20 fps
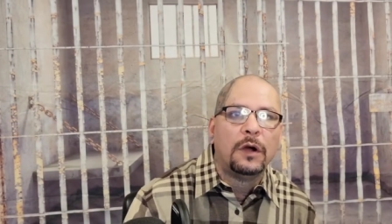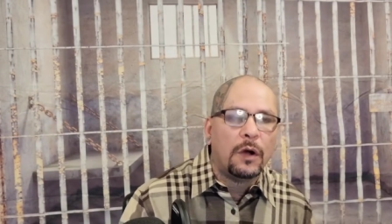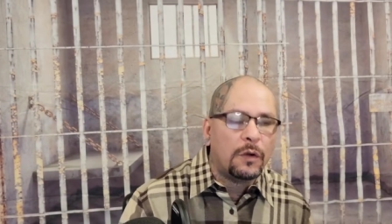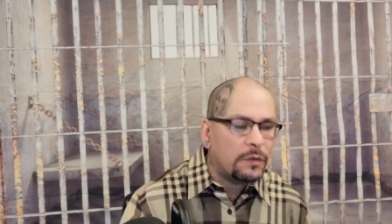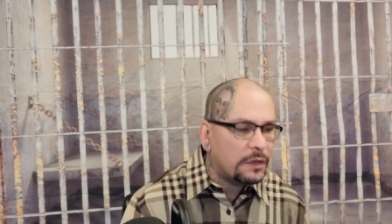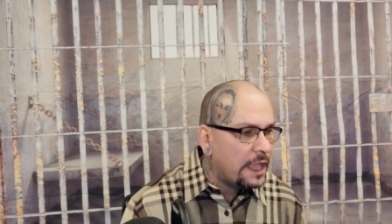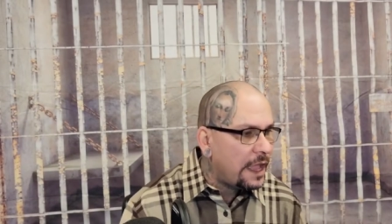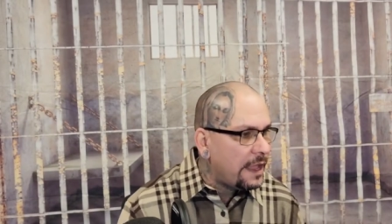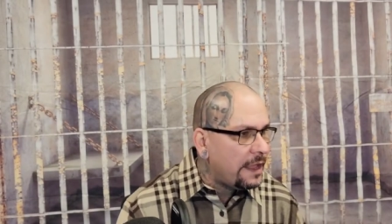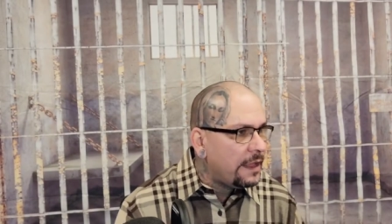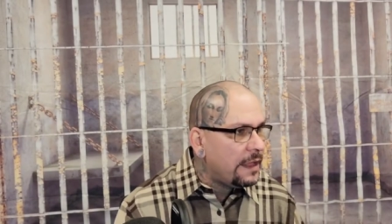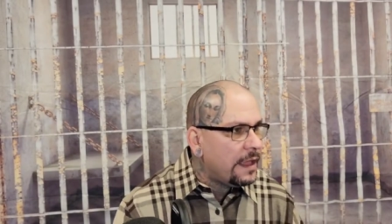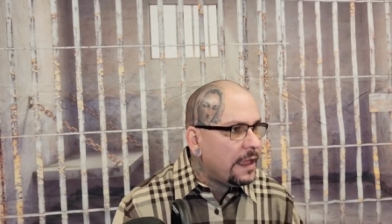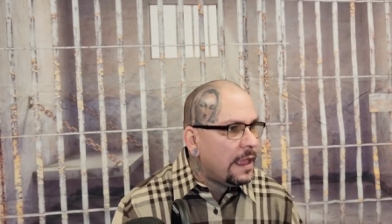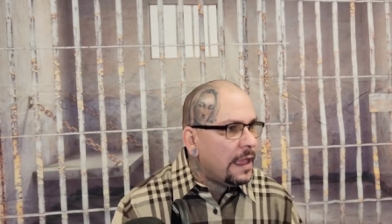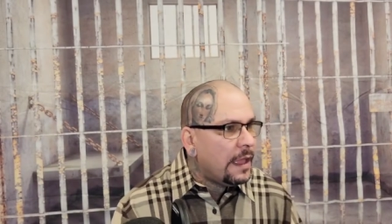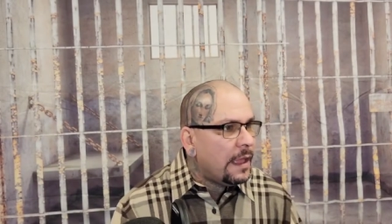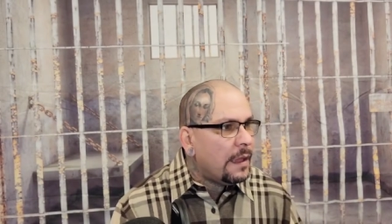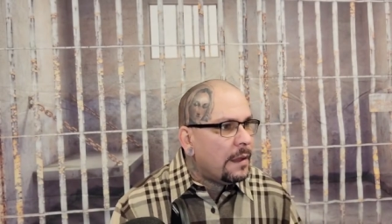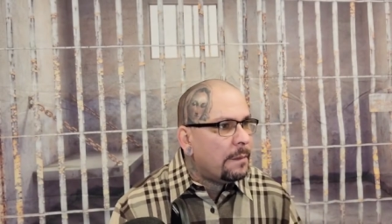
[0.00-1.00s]
okay?
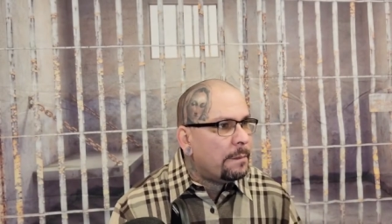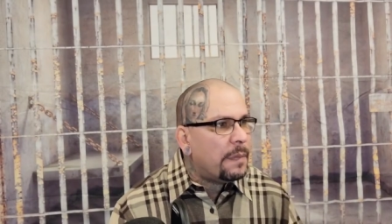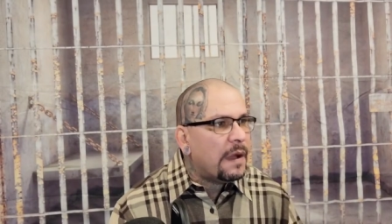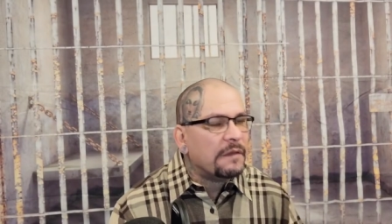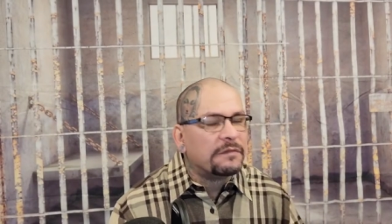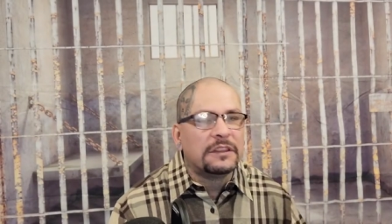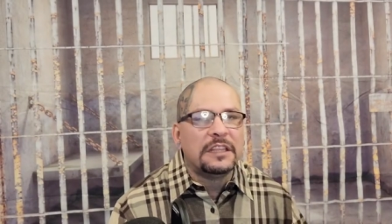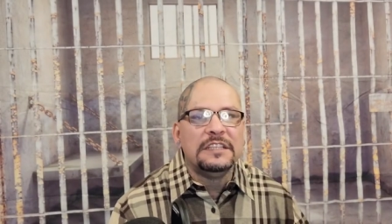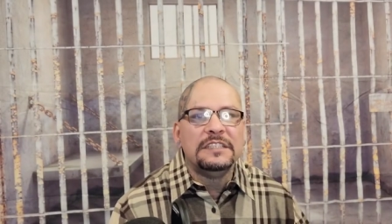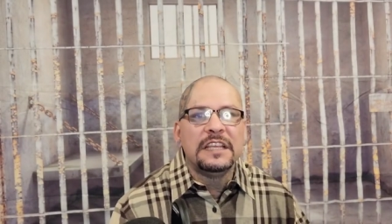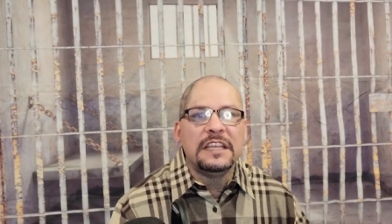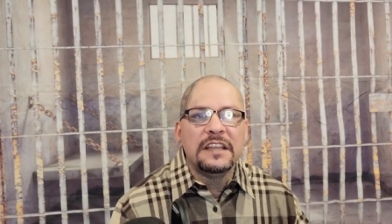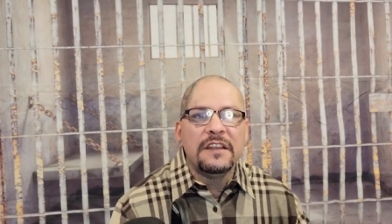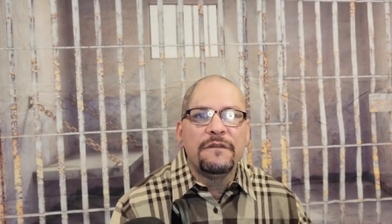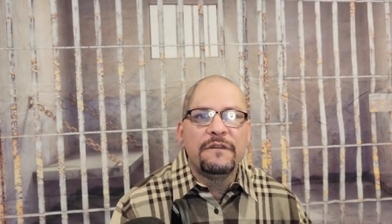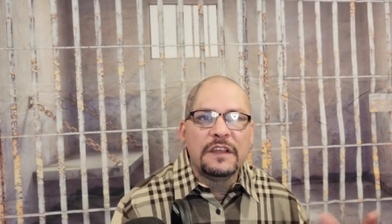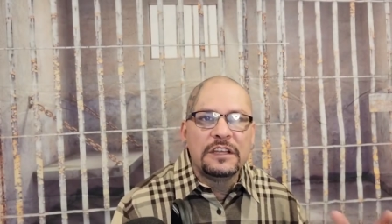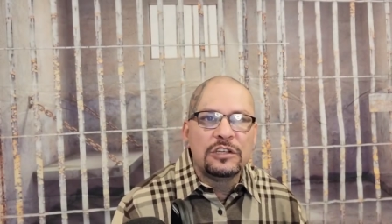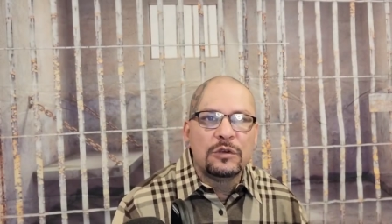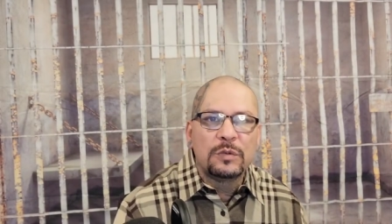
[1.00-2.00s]
But these
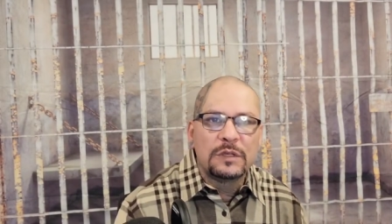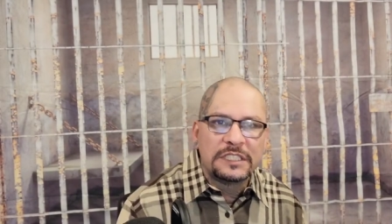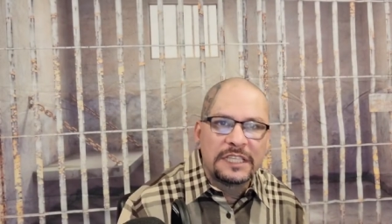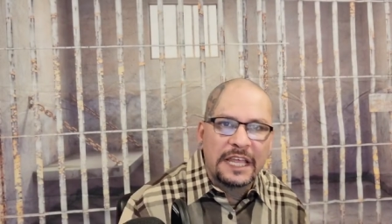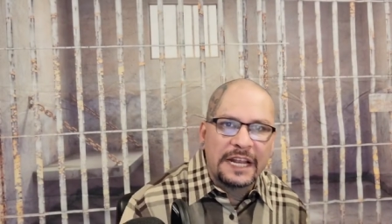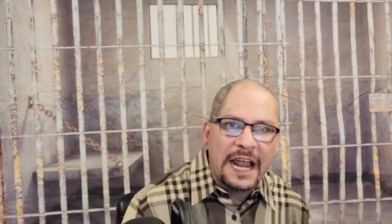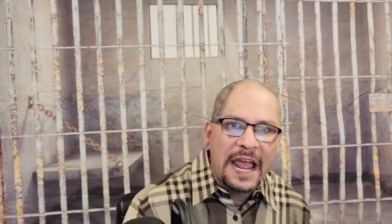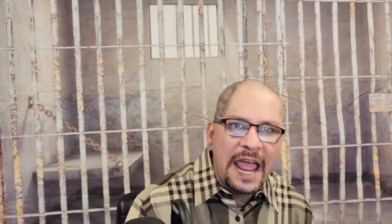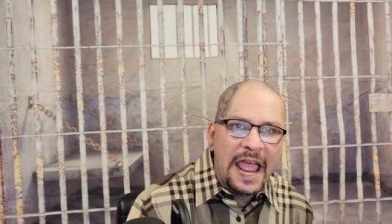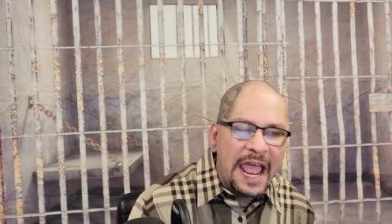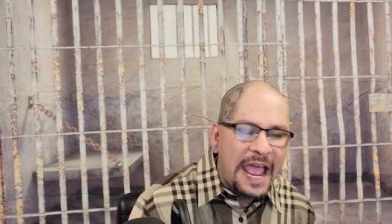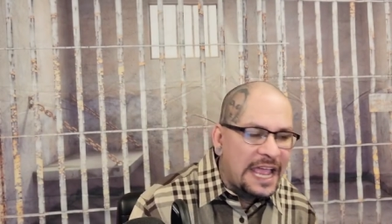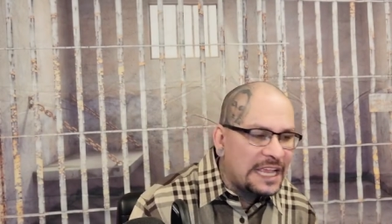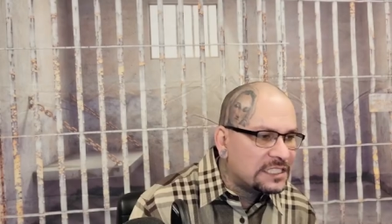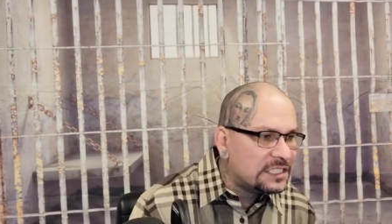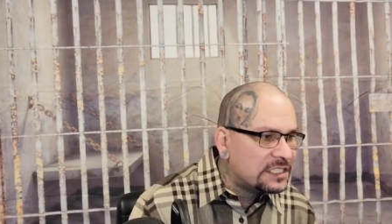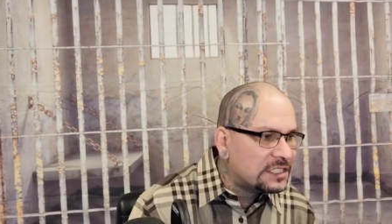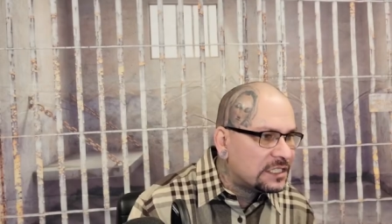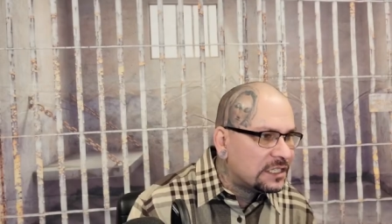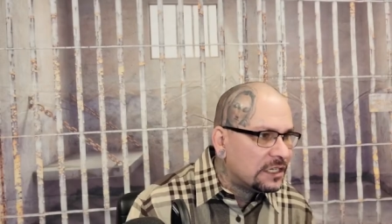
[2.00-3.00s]
individuals that I
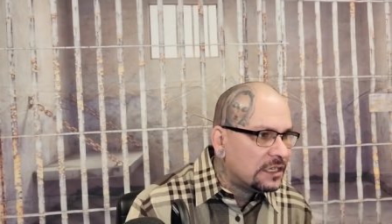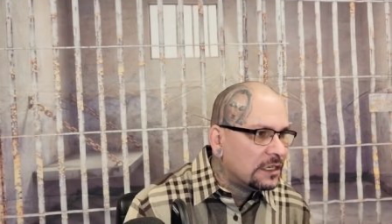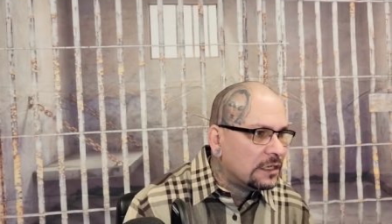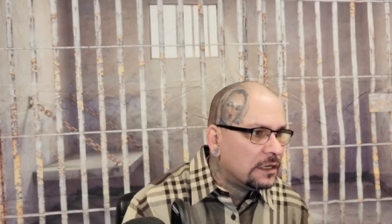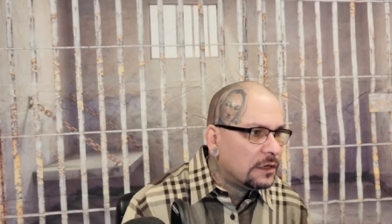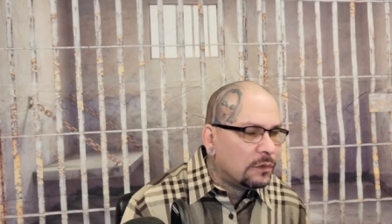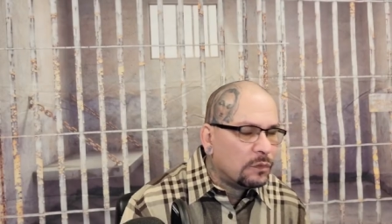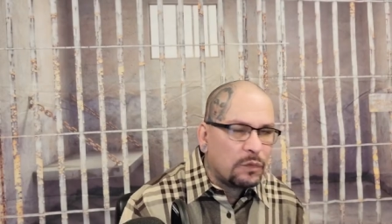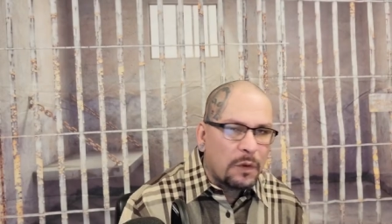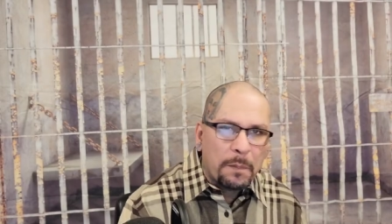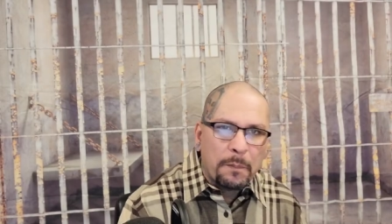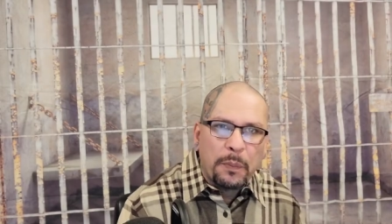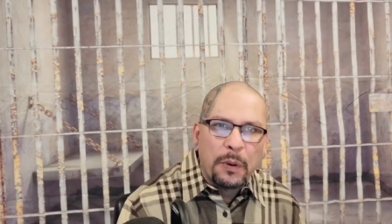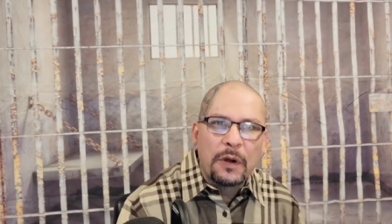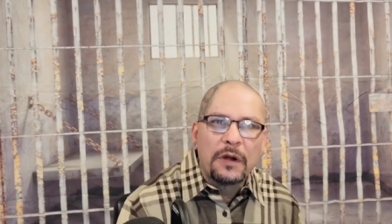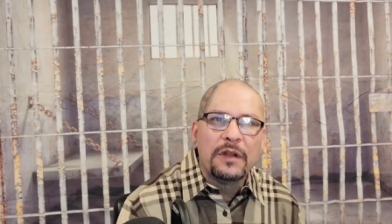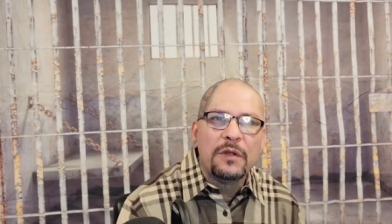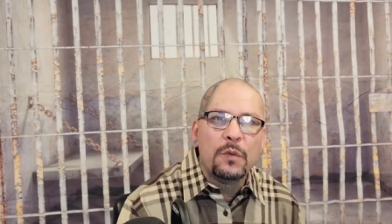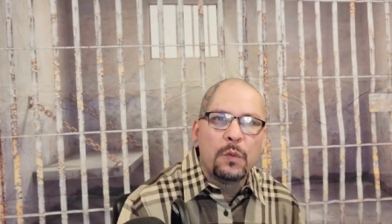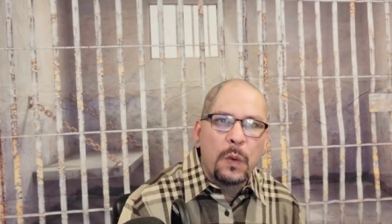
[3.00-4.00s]
asked were
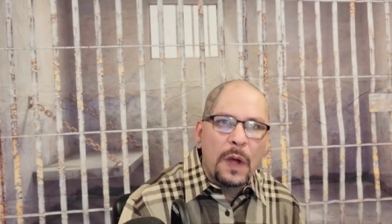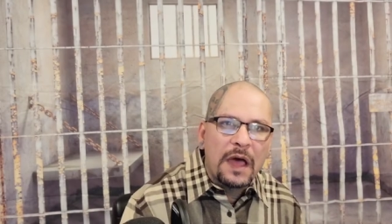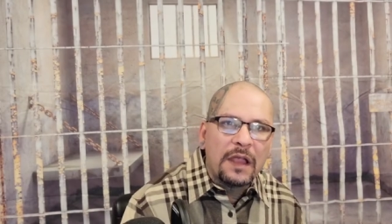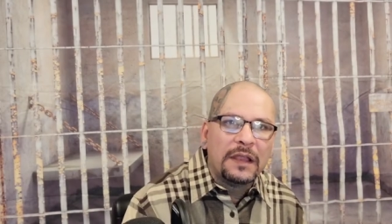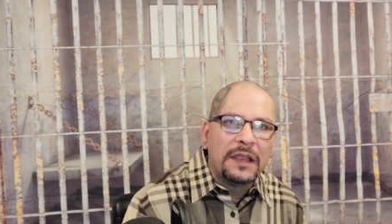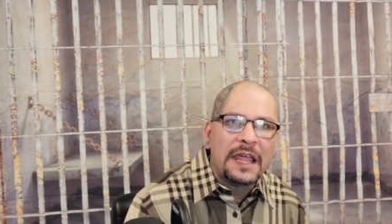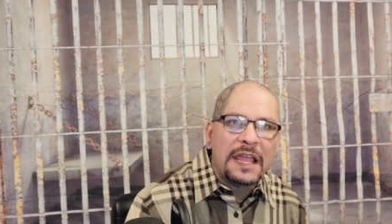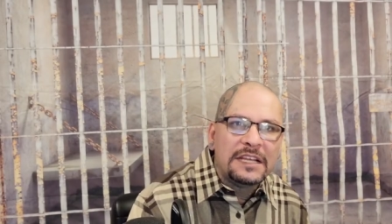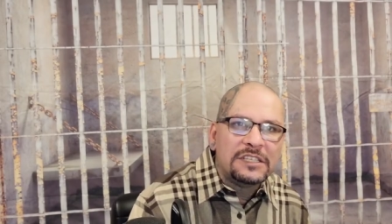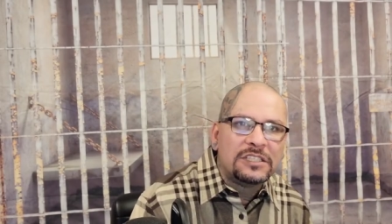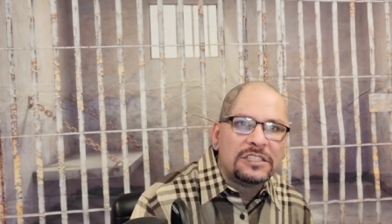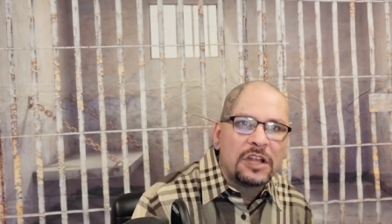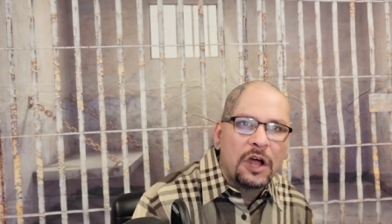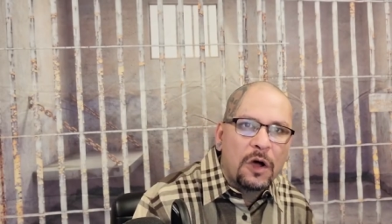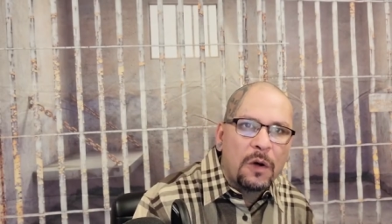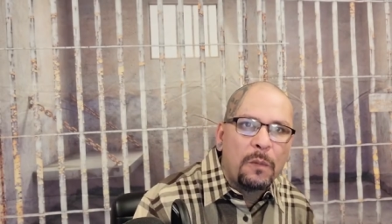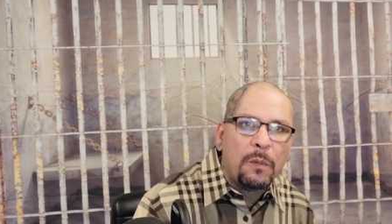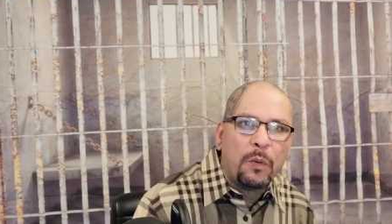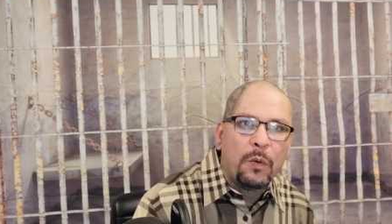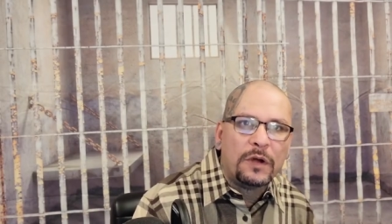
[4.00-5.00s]
pretty well-laced
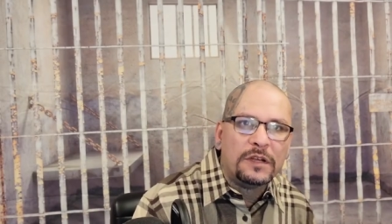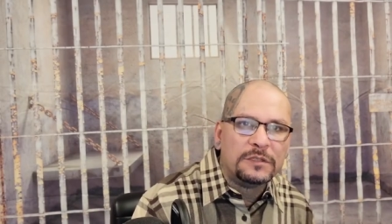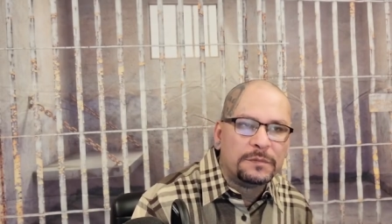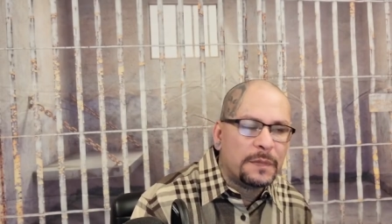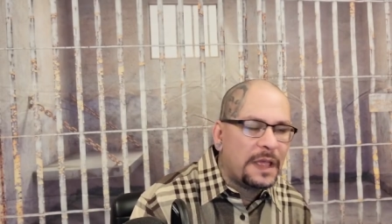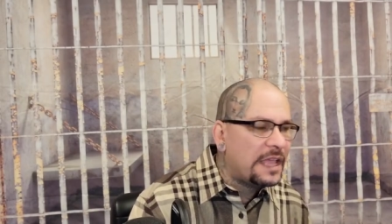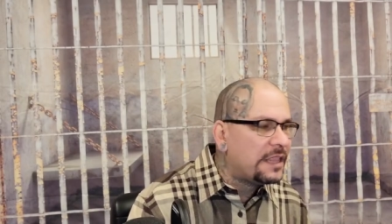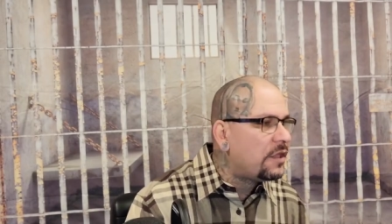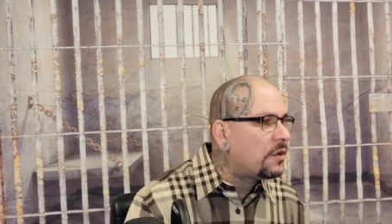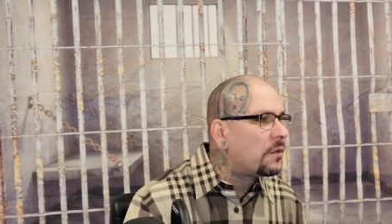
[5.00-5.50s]
homeboys, man.